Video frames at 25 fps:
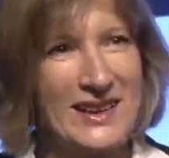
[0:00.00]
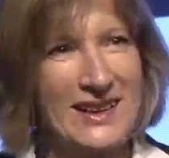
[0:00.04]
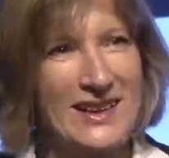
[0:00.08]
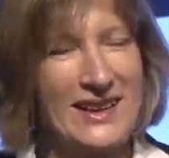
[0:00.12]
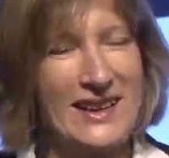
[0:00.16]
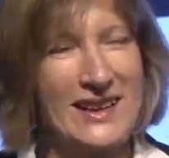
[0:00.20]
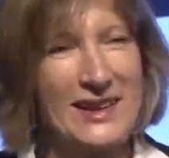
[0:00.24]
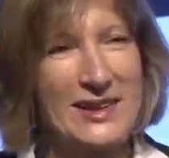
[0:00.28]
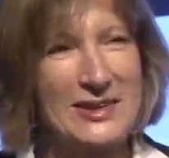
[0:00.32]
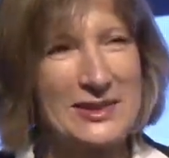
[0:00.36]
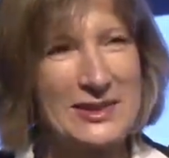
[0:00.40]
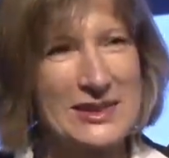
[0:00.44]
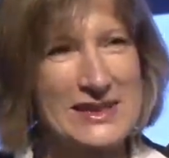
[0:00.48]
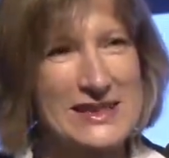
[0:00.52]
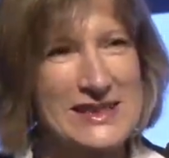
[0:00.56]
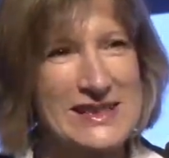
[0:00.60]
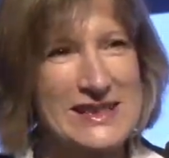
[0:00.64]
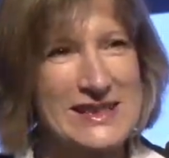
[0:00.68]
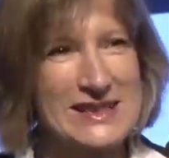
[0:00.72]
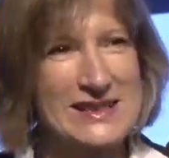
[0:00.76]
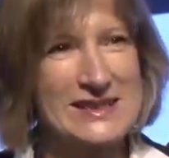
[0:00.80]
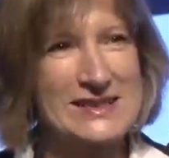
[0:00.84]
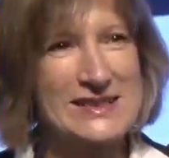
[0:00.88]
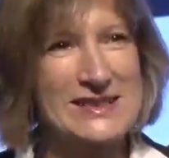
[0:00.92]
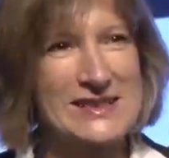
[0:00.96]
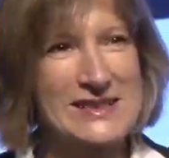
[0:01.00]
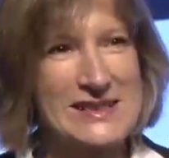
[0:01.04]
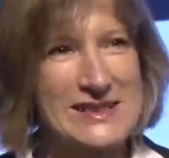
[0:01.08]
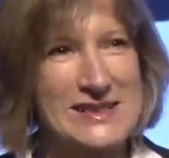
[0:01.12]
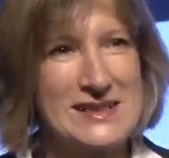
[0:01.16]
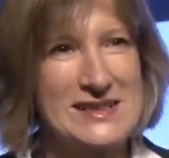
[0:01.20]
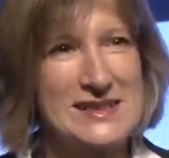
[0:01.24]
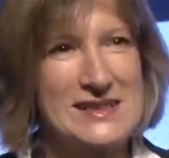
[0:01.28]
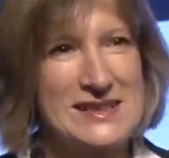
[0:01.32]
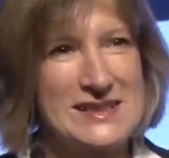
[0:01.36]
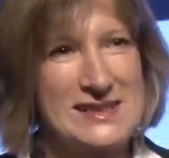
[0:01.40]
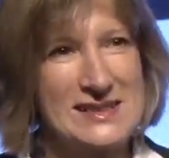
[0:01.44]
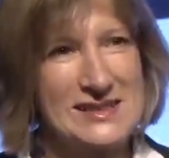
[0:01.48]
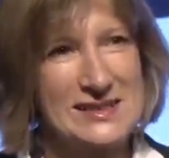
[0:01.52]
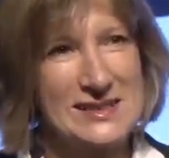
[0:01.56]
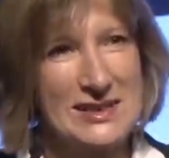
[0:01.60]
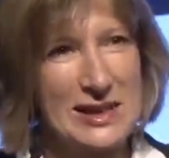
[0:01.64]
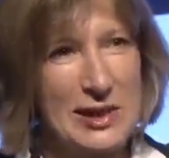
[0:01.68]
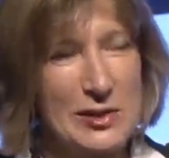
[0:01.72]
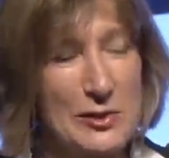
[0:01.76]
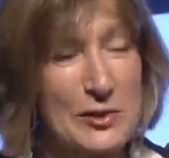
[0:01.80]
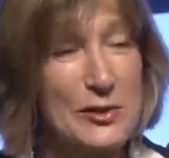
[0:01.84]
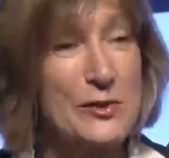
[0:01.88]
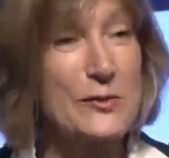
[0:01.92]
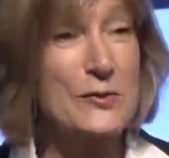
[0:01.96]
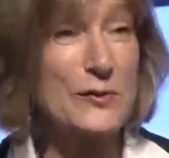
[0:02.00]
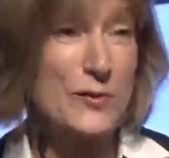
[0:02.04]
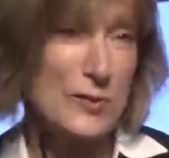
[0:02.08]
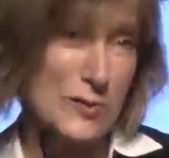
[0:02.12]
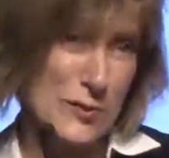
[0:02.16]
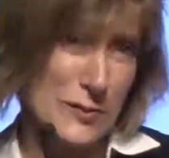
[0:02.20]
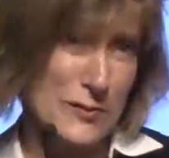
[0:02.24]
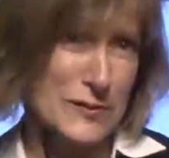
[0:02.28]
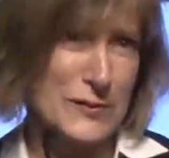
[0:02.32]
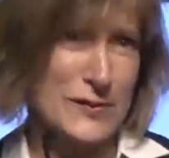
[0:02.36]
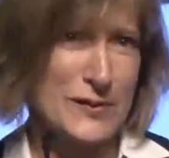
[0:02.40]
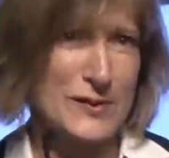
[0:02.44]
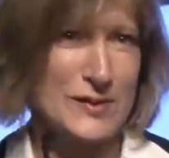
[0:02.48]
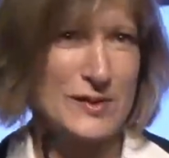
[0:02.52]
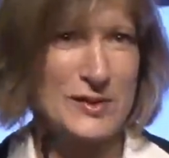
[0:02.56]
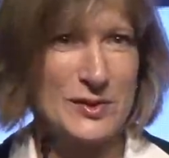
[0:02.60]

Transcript: I understand this is now the 4th